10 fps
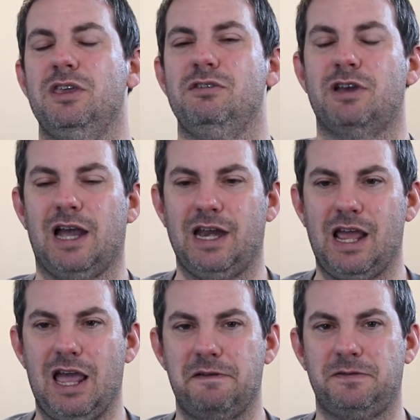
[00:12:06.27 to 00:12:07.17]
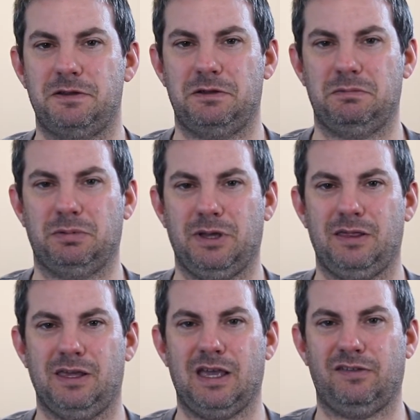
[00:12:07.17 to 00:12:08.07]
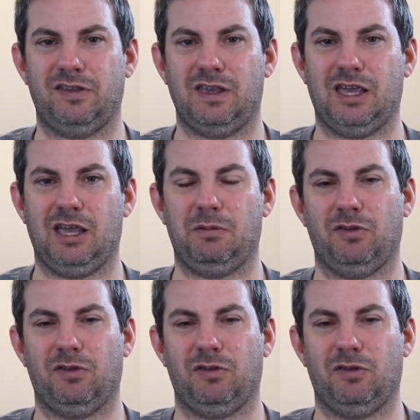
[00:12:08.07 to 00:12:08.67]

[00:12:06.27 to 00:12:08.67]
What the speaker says: You kind of have to play the guessing game.